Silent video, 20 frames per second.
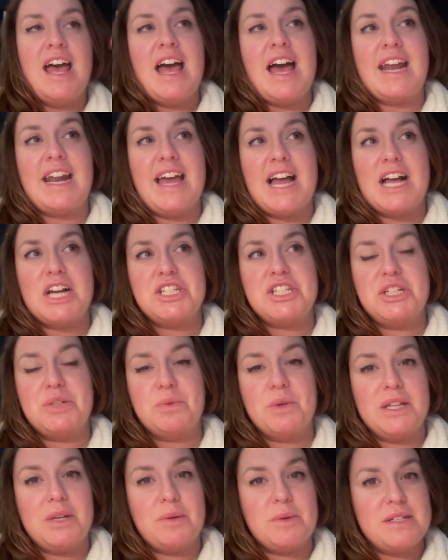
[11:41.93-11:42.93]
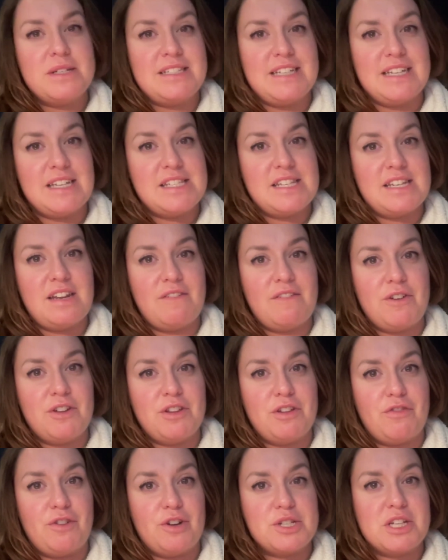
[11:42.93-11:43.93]
And I actually really resisted it for
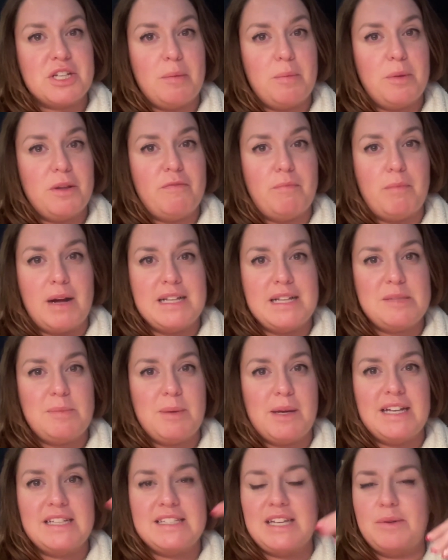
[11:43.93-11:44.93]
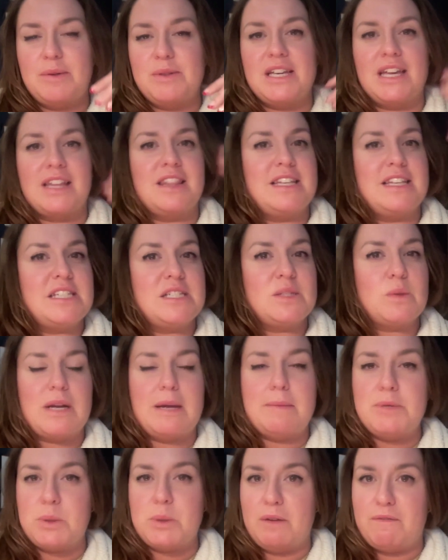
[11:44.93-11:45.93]
the first couple of months because I was like, this is what
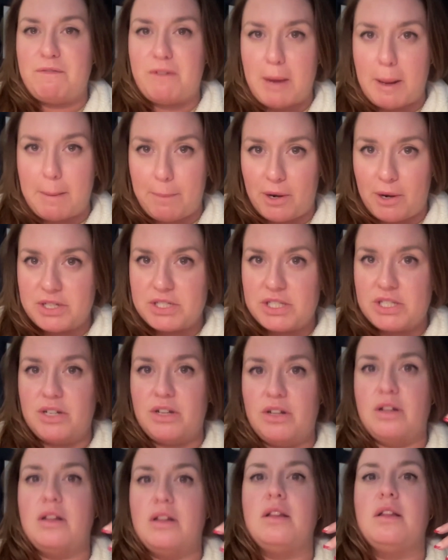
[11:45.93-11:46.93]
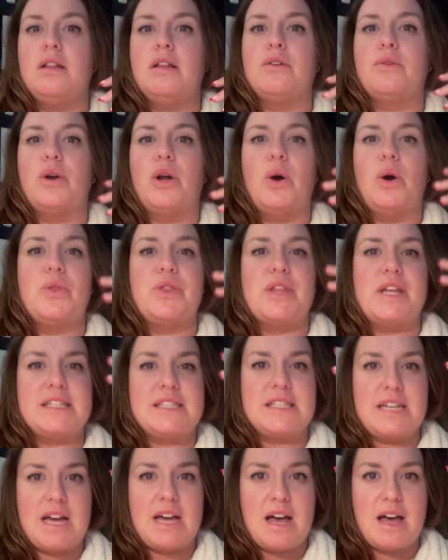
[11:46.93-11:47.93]
I'm doing for my personal growth.
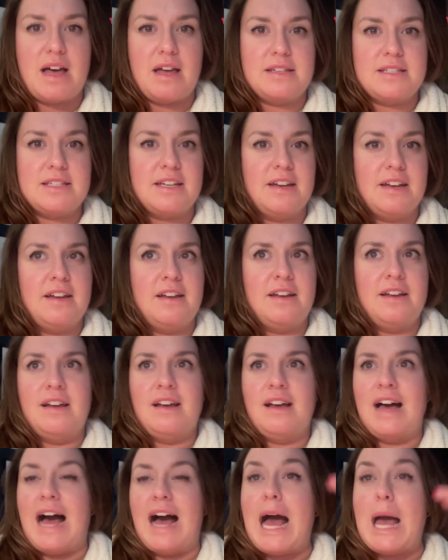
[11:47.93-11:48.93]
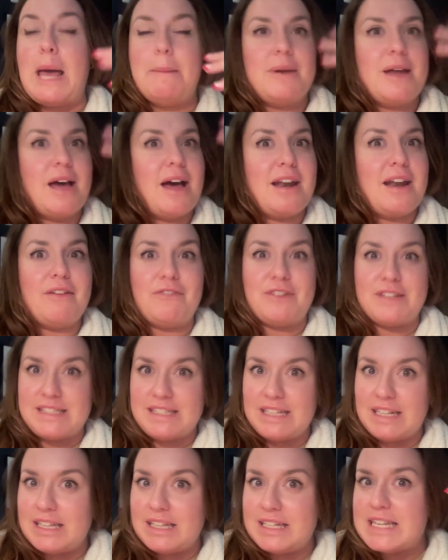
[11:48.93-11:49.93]
I'm not a
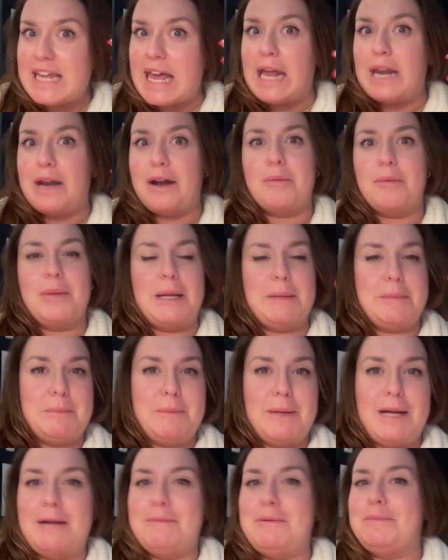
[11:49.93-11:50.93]
facilitator, blah, blah, blah.